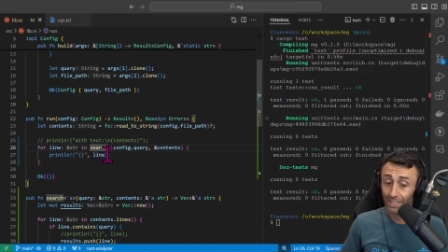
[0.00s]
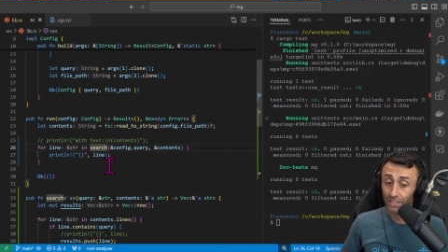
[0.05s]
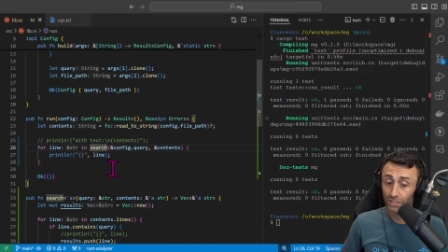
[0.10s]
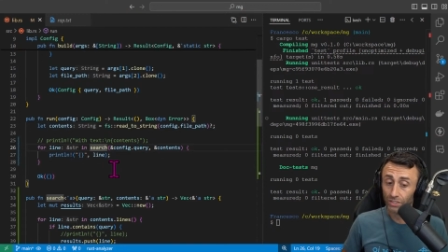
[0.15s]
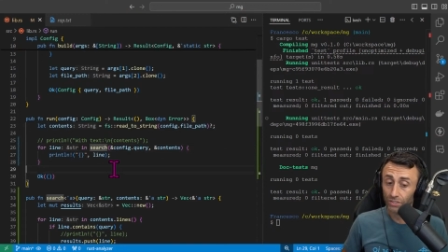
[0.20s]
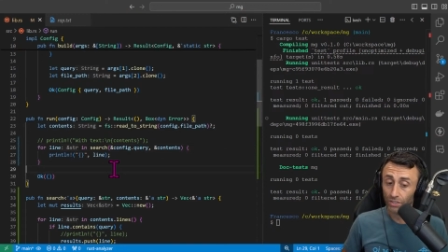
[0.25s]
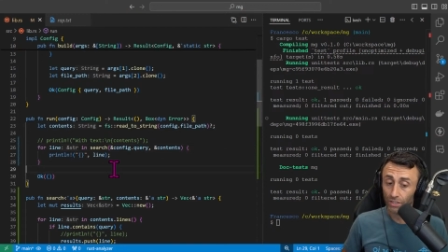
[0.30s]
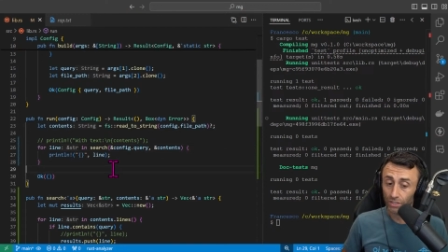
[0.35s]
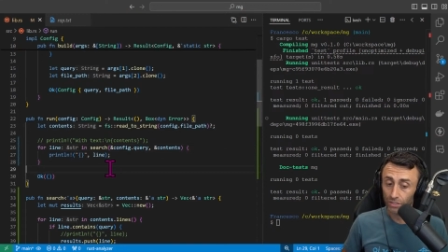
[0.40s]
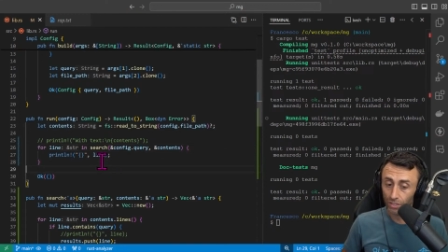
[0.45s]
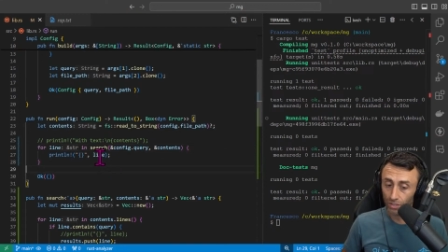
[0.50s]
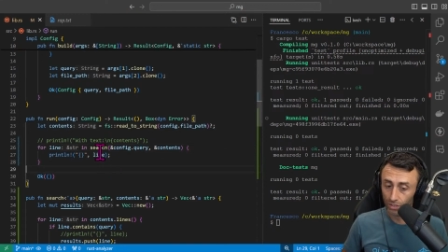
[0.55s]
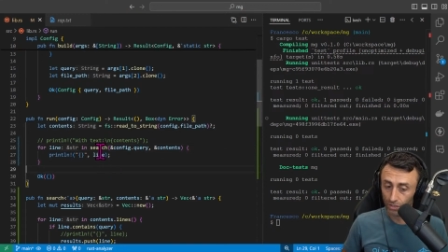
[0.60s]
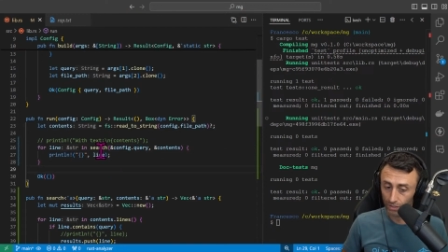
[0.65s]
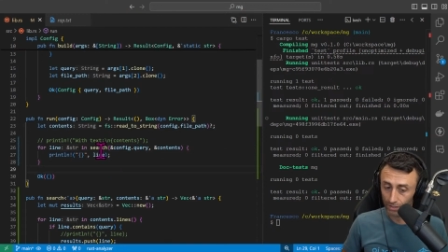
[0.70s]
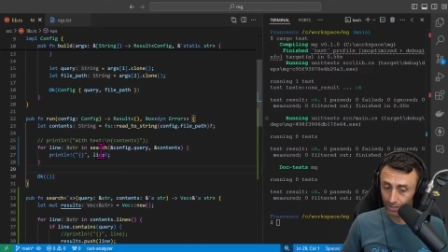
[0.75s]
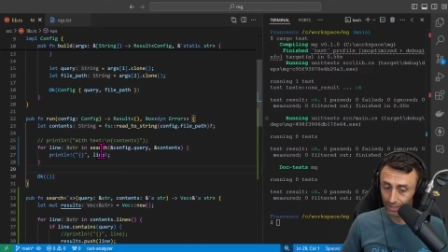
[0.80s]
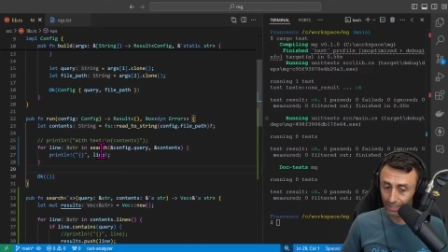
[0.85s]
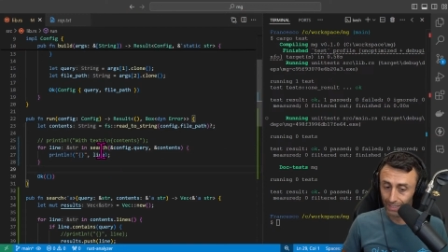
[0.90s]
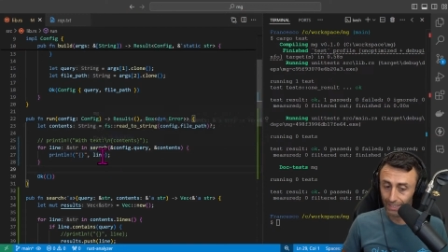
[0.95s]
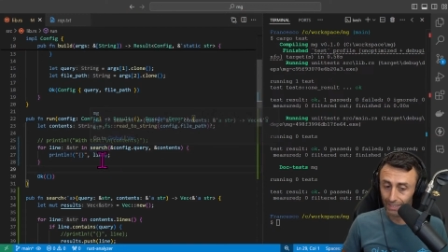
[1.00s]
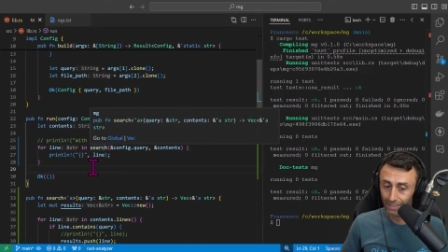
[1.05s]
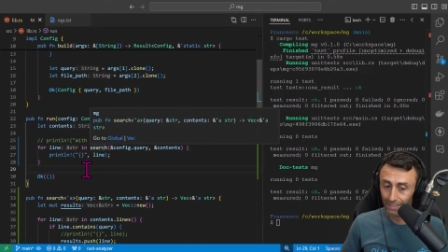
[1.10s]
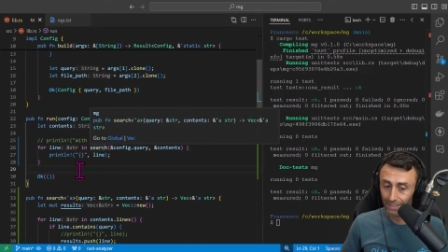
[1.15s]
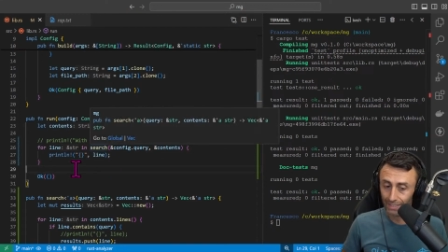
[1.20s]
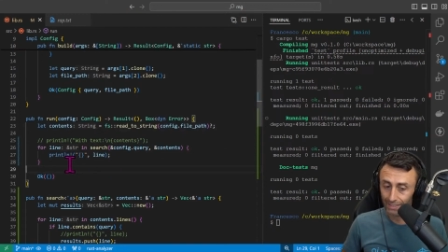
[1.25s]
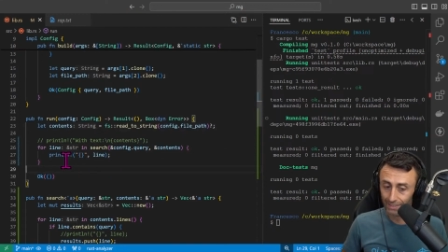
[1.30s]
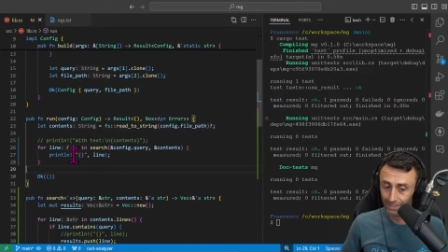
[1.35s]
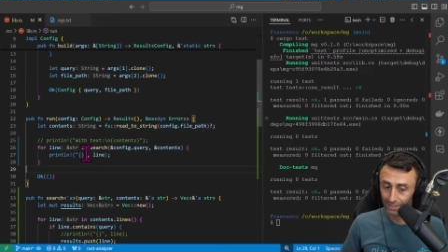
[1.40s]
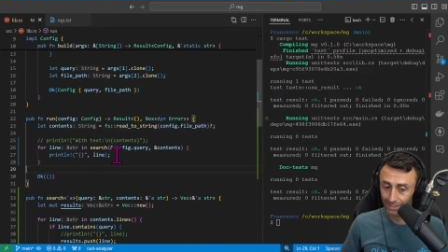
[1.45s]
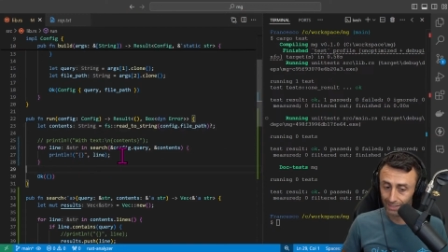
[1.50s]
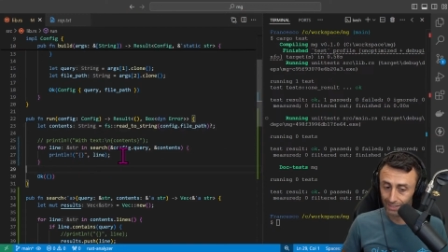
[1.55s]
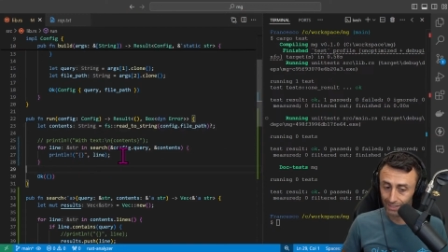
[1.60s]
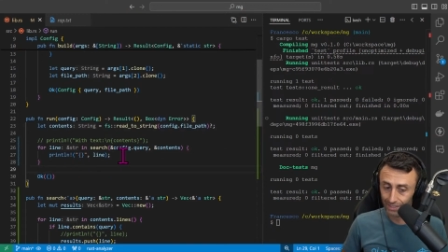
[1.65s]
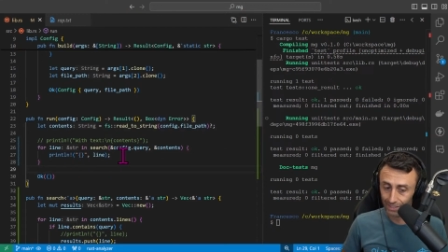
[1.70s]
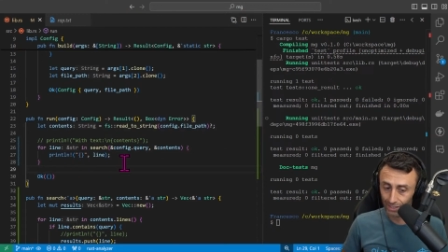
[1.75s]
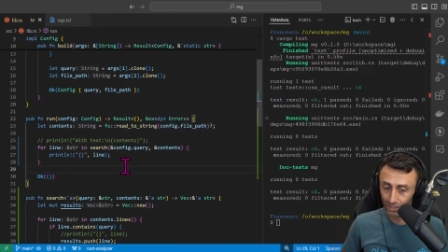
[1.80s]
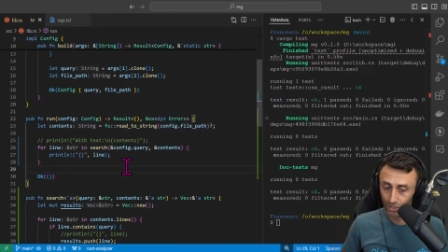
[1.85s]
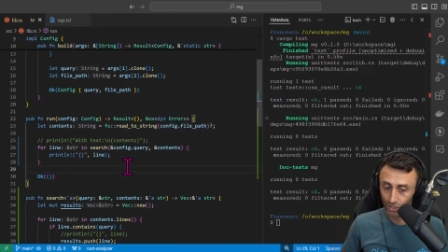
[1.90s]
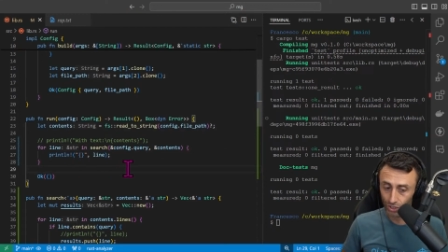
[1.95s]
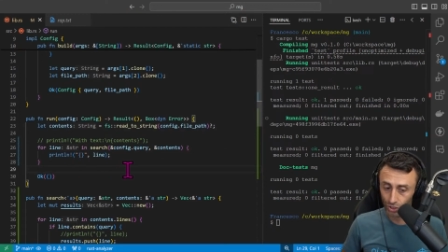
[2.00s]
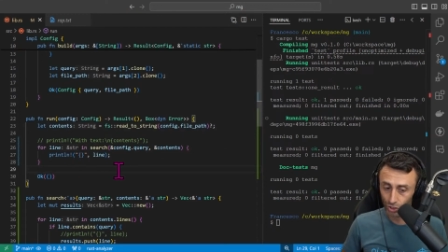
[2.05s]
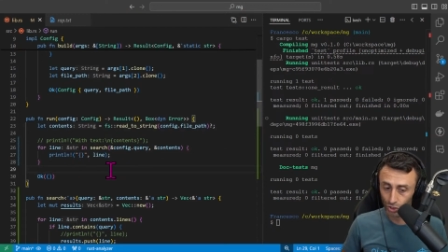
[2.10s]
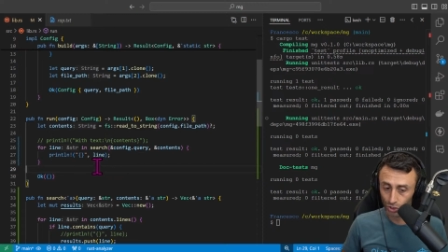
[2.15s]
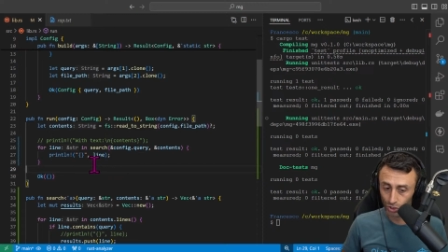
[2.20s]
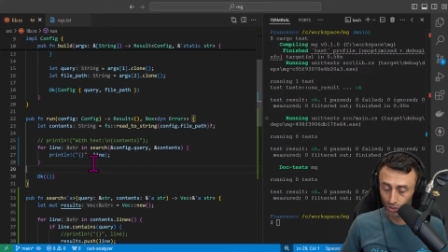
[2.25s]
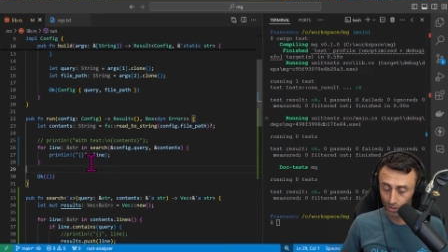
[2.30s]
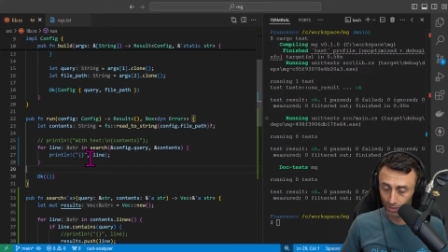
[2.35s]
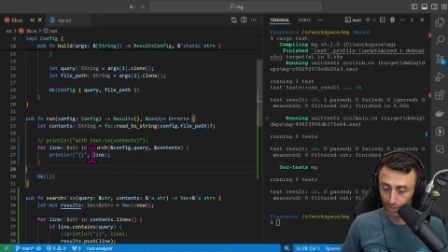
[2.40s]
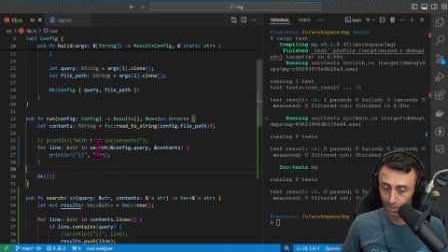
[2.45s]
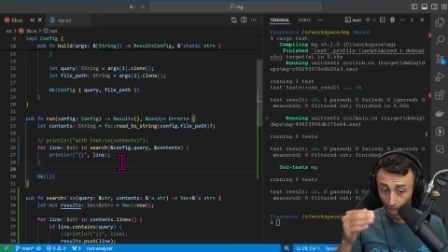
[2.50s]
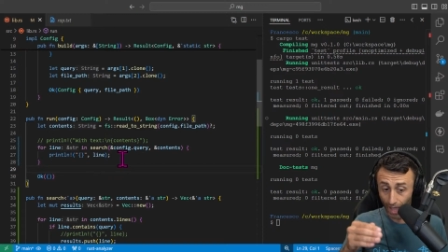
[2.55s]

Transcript: it's returned in this search